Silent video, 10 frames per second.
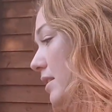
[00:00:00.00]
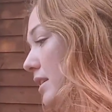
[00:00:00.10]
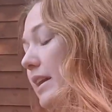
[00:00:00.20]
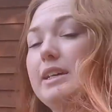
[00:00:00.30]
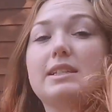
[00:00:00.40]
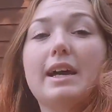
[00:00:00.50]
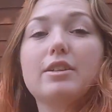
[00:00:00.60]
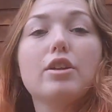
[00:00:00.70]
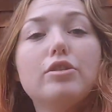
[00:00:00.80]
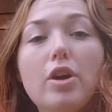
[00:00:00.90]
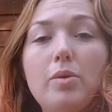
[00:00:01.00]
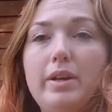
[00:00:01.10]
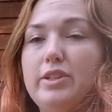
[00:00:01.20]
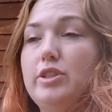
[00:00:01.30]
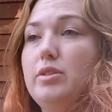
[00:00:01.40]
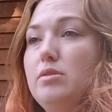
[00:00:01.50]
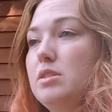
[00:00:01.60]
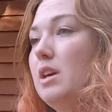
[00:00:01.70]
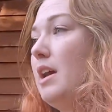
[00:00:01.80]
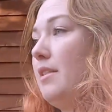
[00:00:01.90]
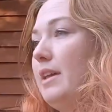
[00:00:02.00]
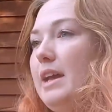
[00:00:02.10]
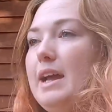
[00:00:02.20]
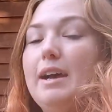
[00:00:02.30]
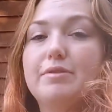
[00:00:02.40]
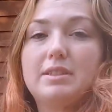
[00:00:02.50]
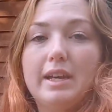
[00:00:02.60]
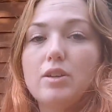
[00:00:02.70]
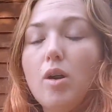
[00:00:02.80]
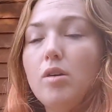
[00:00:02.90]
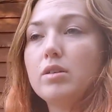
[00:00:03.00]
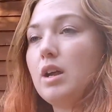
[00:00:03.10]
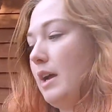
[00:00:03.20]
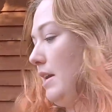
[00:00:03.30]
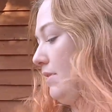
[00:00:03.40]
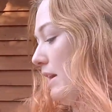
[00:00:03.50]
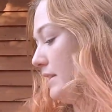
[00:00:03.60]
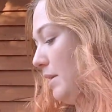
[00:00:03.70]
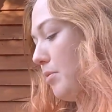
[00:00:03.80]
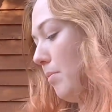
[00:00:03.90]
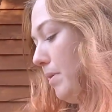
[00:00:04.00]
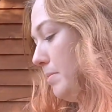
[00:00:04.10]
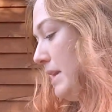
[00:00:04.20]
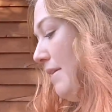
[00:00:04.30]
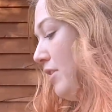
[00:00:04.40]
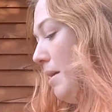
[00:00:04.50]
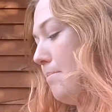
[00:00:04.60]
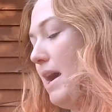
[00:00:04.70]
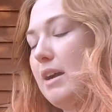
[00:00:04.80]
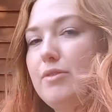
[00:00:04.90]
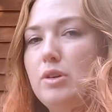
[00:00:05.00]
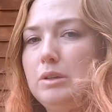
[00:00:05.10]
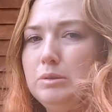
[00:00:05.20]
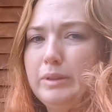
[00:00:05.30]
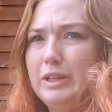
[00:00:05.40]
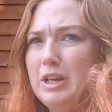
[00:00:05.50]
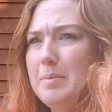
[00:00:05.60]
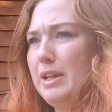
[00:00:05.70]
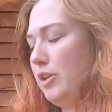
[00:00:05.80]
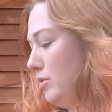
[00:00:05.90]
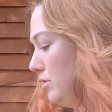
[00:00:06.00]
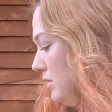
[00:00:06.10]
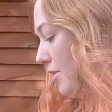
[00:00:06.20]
like I said, no issues. They have stayed on. I haven't had any problems. I haven't come back and thought, oh, they look a bit loose.